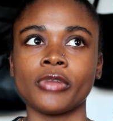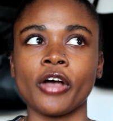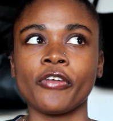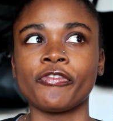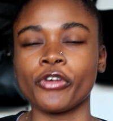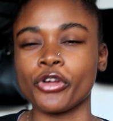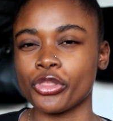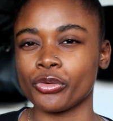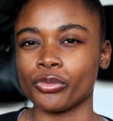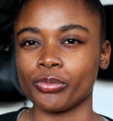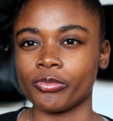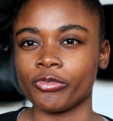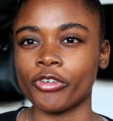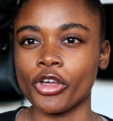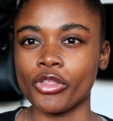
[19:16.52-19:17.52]
further
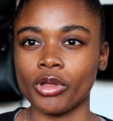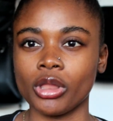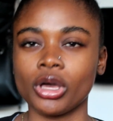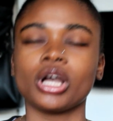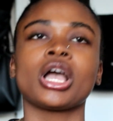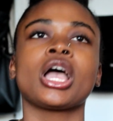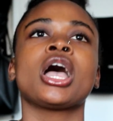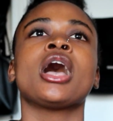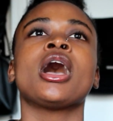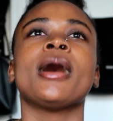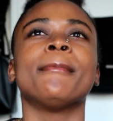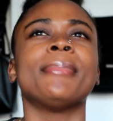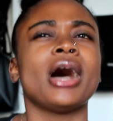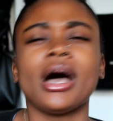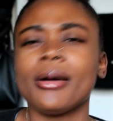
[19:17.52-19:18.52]
along.
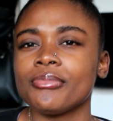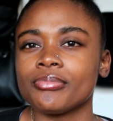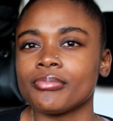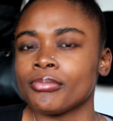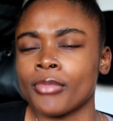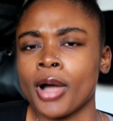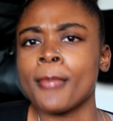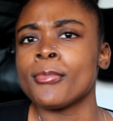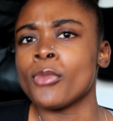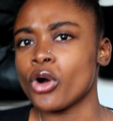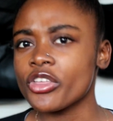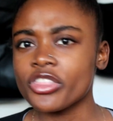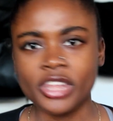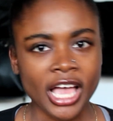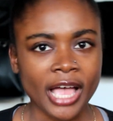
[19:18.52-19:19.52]
But I'm
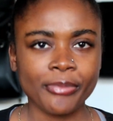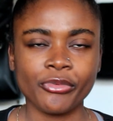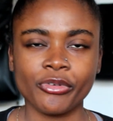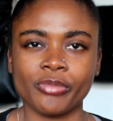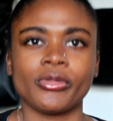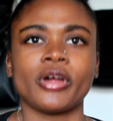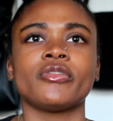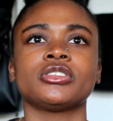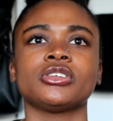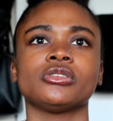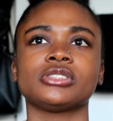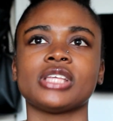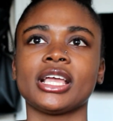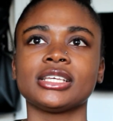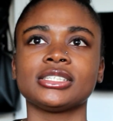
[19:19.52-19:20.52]
more than happy with my
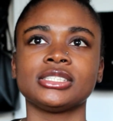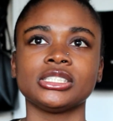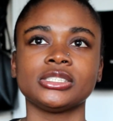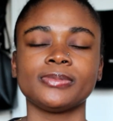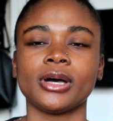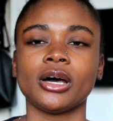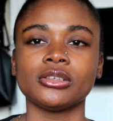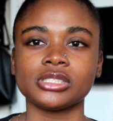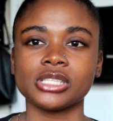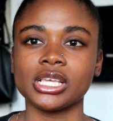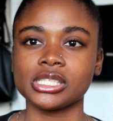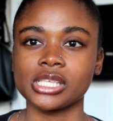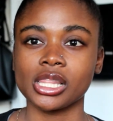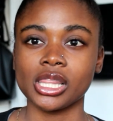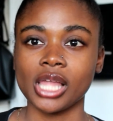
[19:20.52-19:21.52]
results. Like, 6 pounds
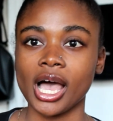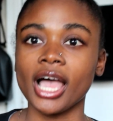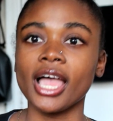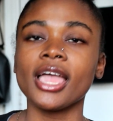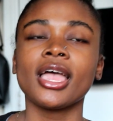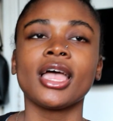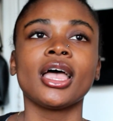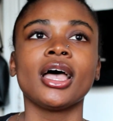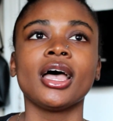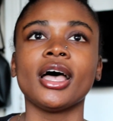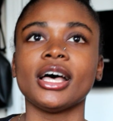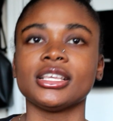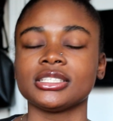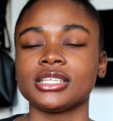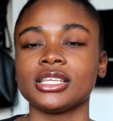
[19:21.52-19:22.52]
is a lot.
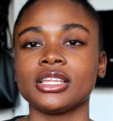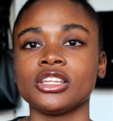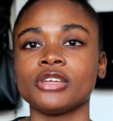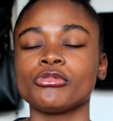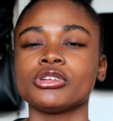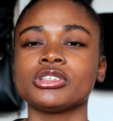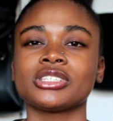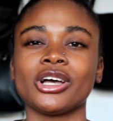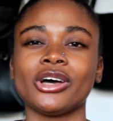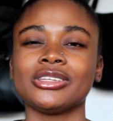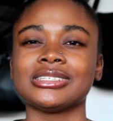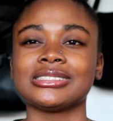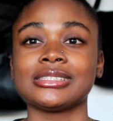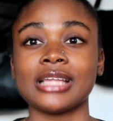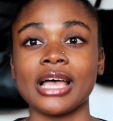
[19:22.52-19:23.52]
As I said, the number on the scale
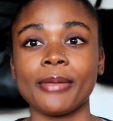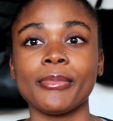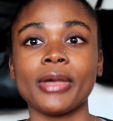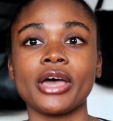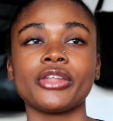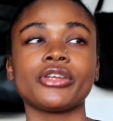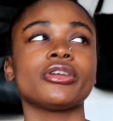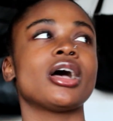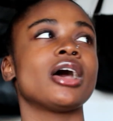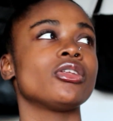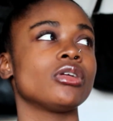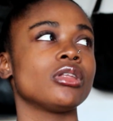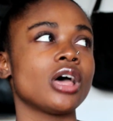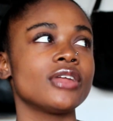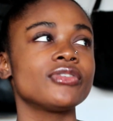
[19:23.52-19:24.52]
does not matter. I
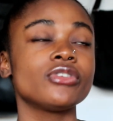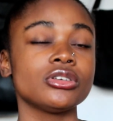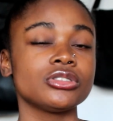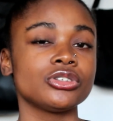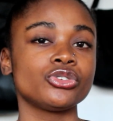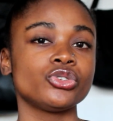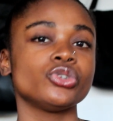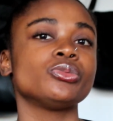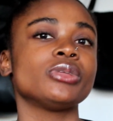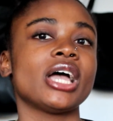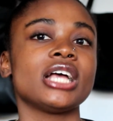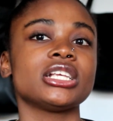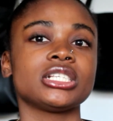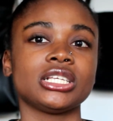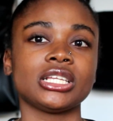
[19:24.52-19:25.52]
know a lot of girls in the group that
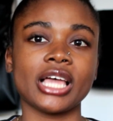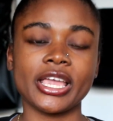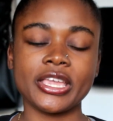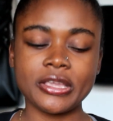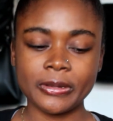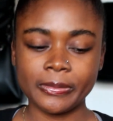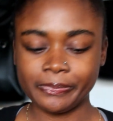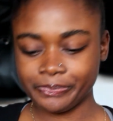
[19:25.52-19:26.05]
actually like